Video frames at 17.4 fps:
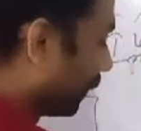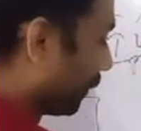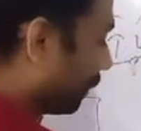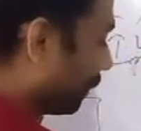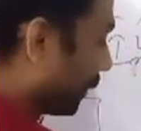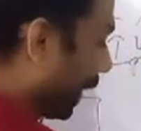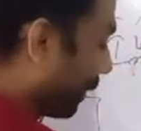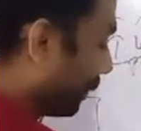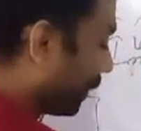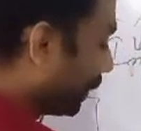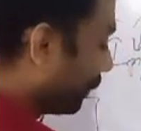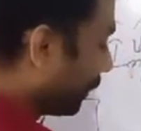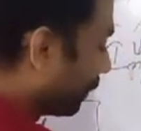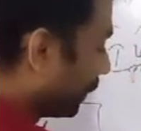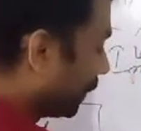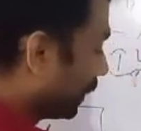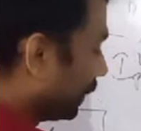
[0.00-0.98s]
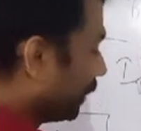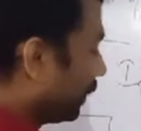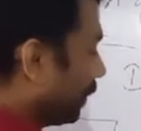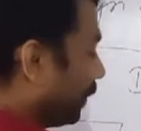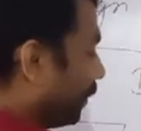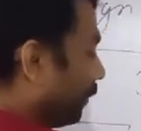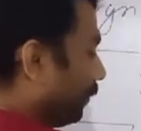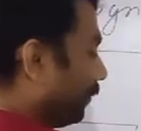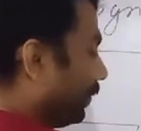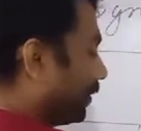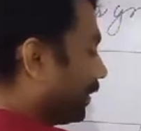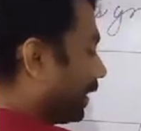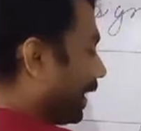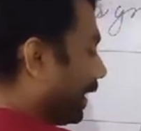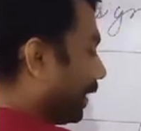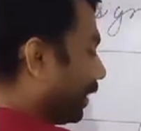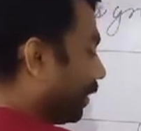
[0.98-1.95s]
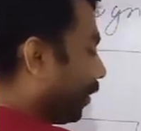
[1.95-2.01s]
primary memory, which
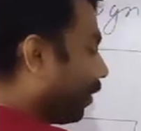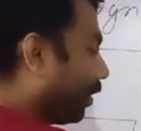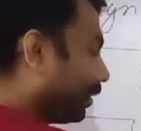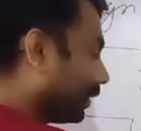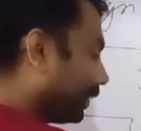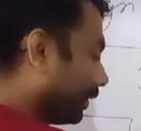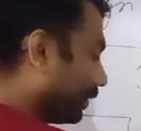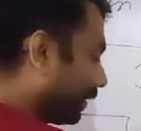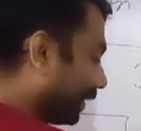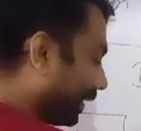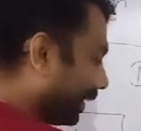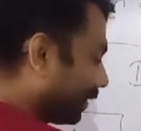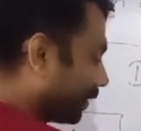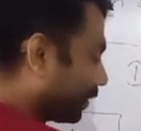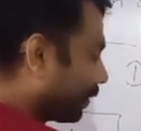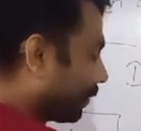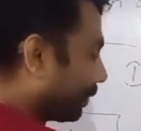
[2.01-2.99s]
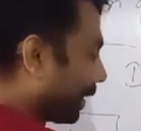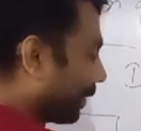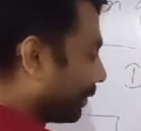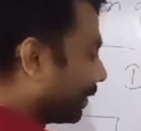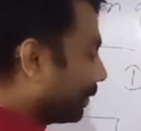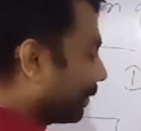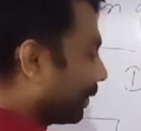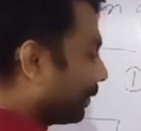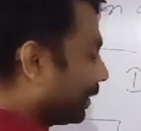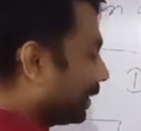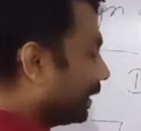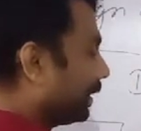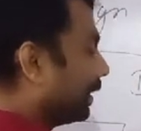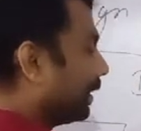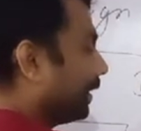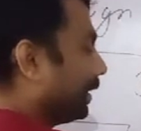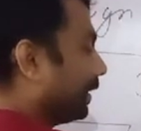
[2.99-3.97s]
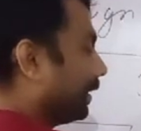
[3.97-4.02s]
all the secondary or primary
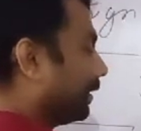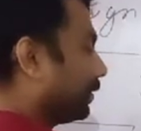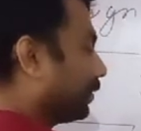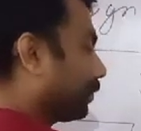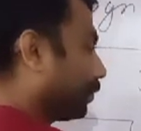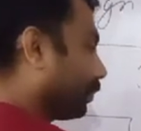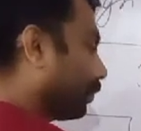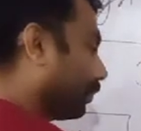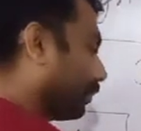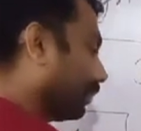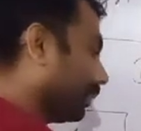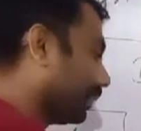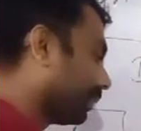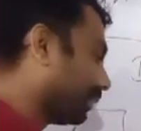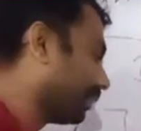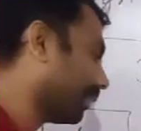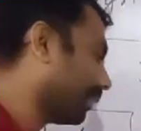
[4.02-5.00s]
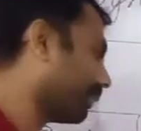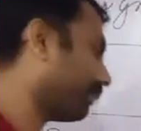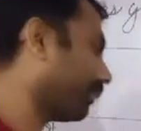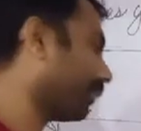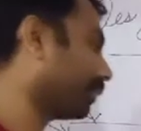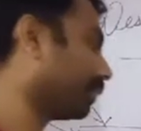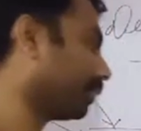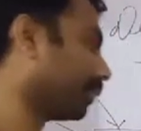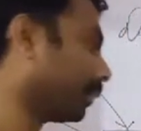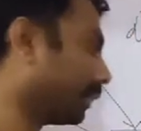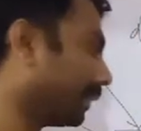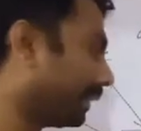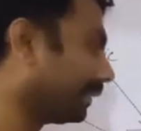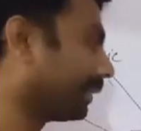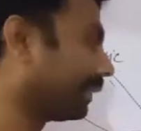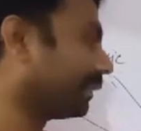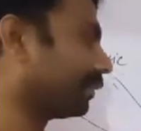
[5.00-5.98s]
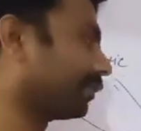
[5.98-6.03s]
memory is just for
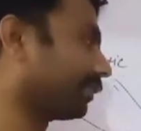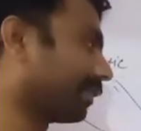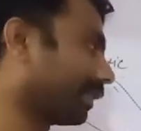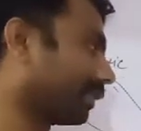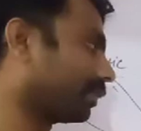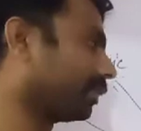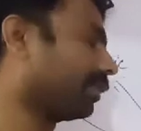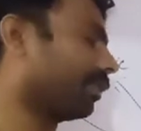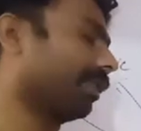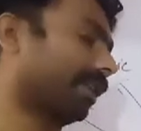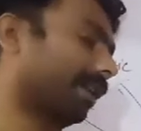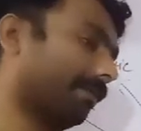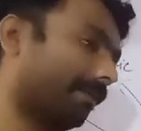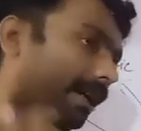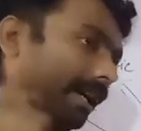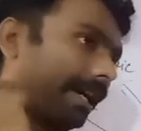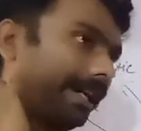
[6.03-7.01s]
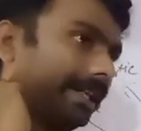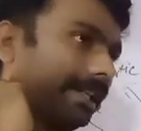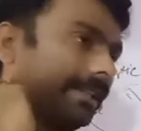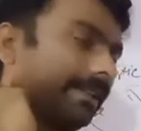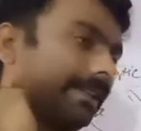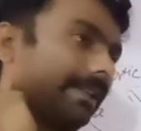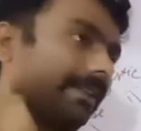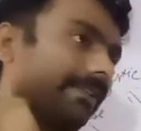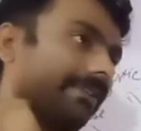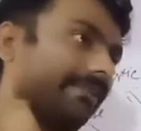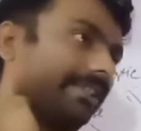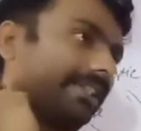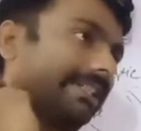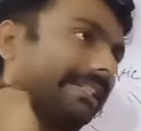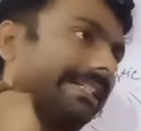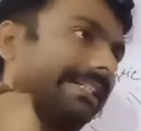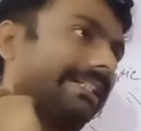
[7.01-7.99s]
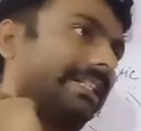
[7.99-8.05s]
storing the instruction or command
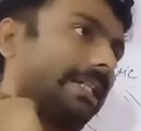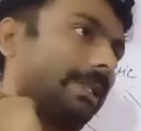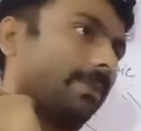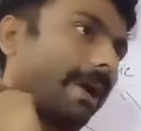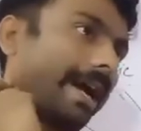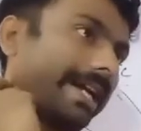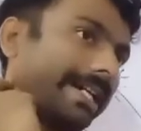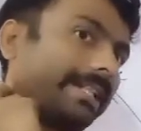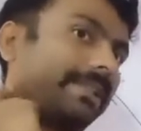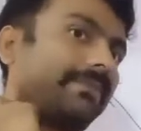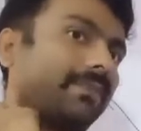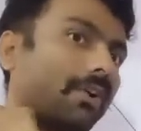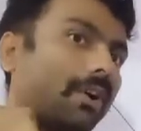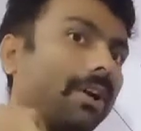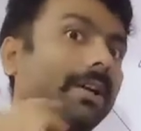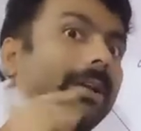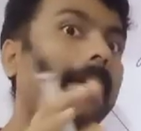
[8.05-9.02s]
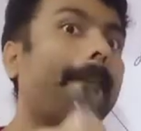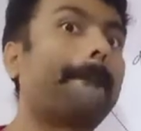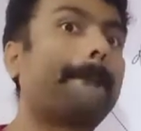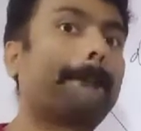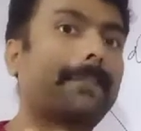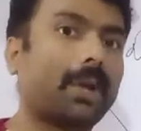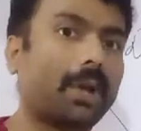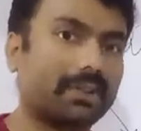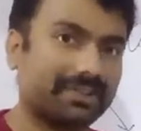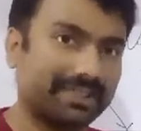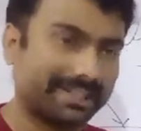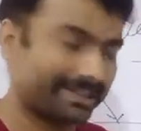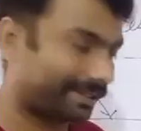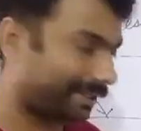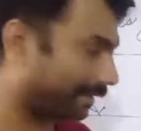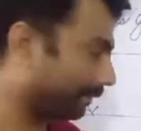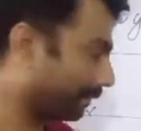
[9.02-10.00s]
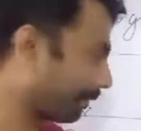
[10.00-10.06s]
which is required for
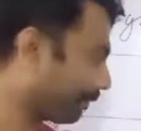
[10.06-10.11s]
processing.